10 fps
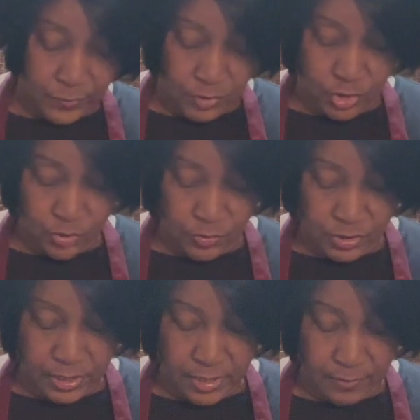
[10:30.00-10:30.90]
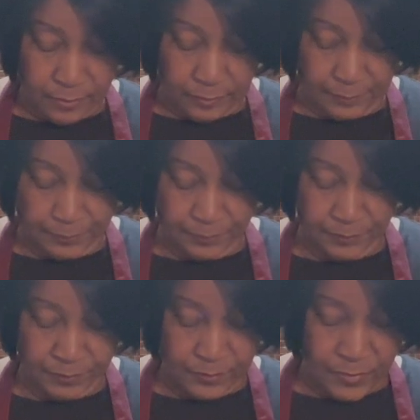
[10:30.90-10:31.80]
juice in it,
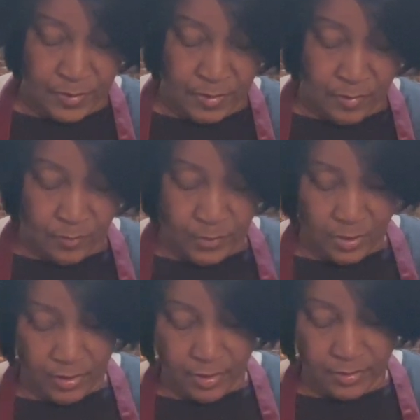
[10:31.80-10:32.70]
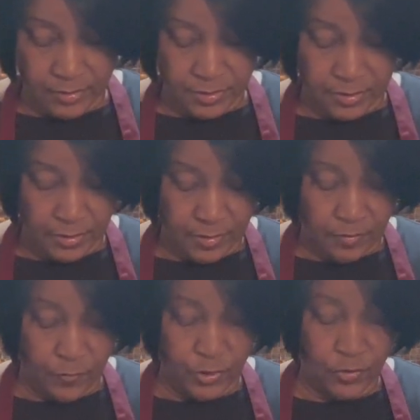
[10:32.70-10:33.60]
because
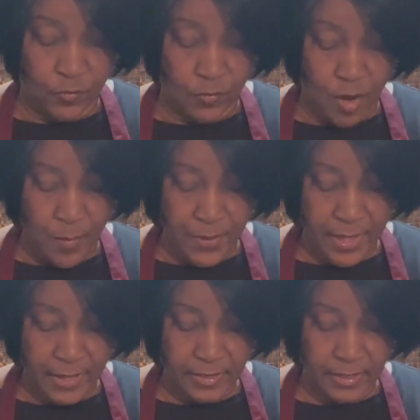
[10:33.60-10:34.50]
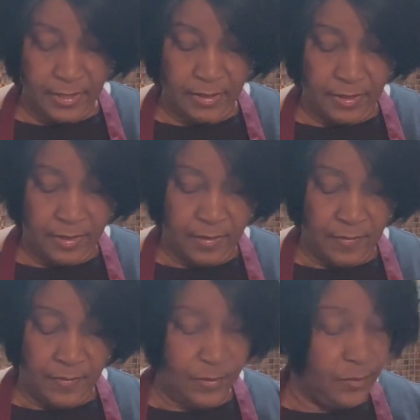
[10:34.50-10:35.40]
when you're raw packing,
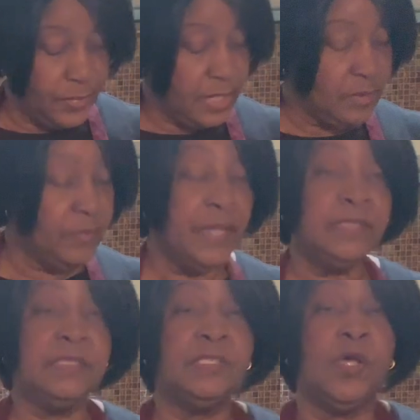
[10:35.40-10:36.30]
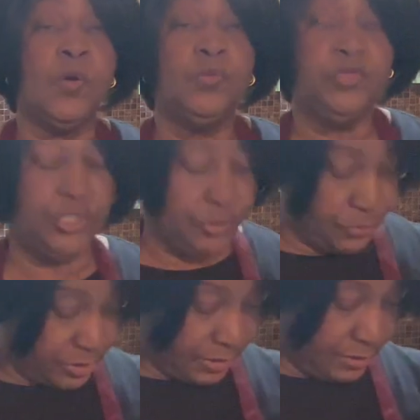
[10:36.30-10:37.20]
the meat makes its own
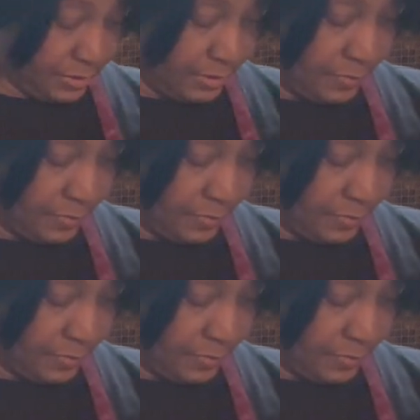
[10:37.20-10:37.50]
juices.